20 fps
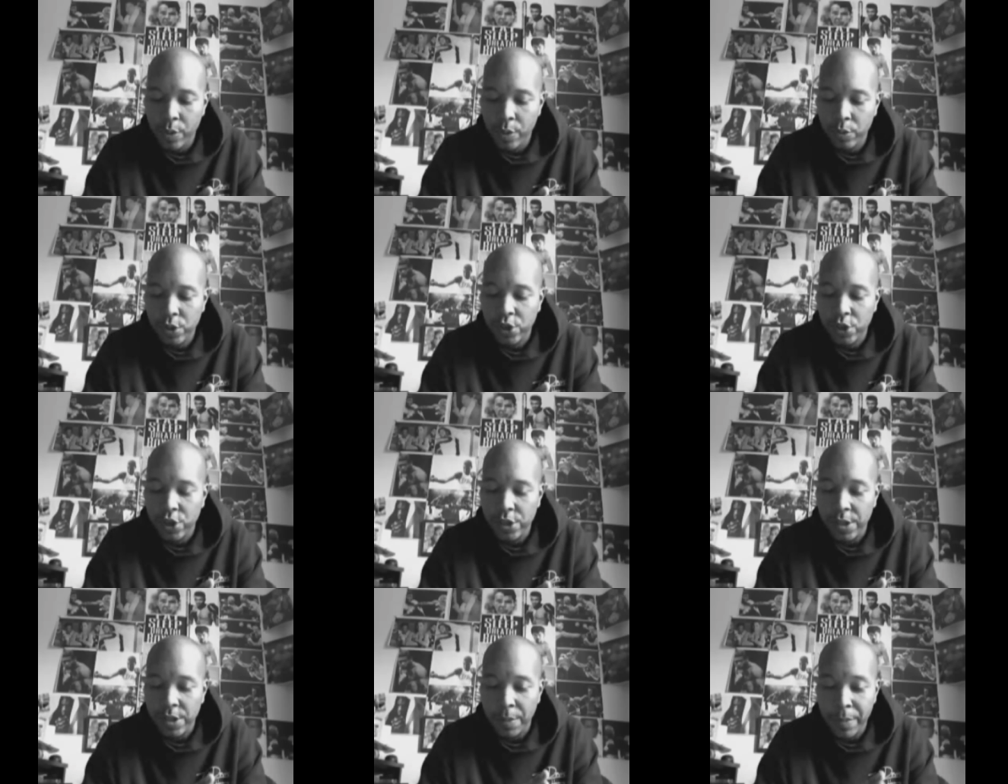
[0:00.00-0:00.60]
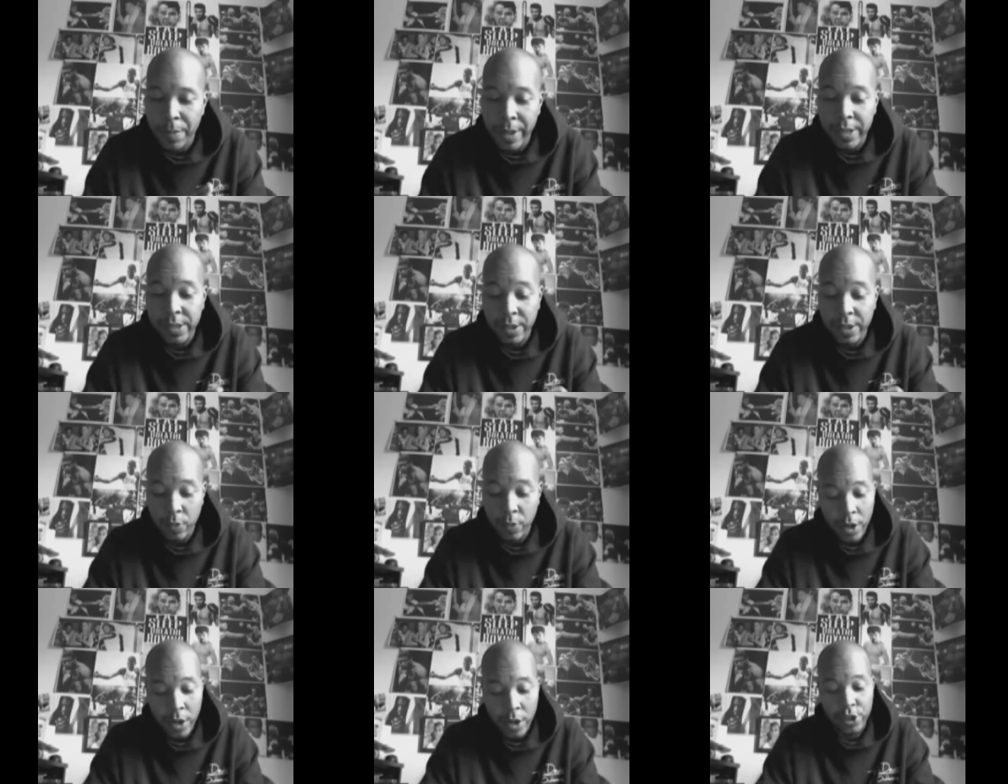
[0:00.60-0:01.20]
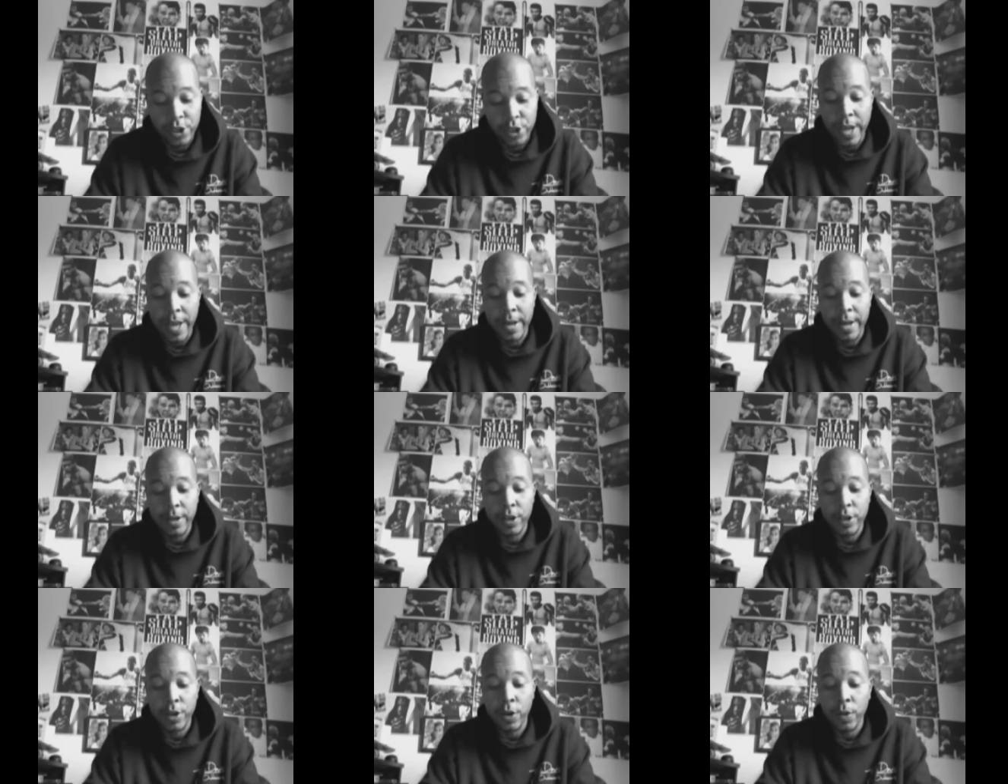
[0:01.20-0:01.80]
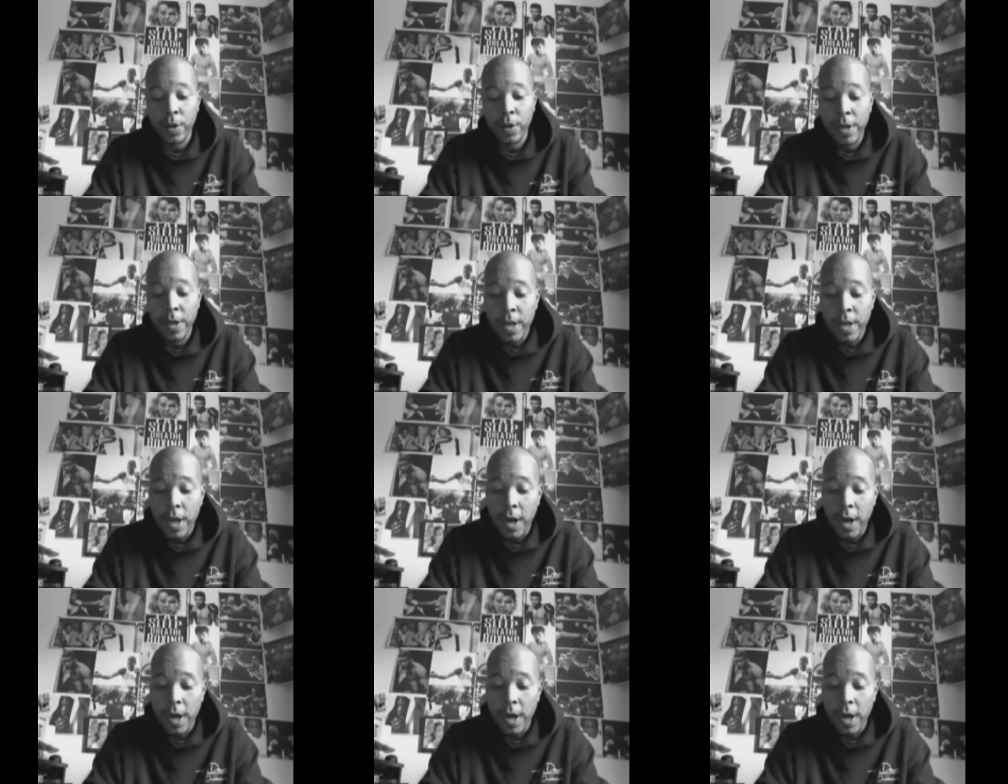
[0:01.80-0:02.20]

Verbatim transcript: It was just amazing watching that, you know.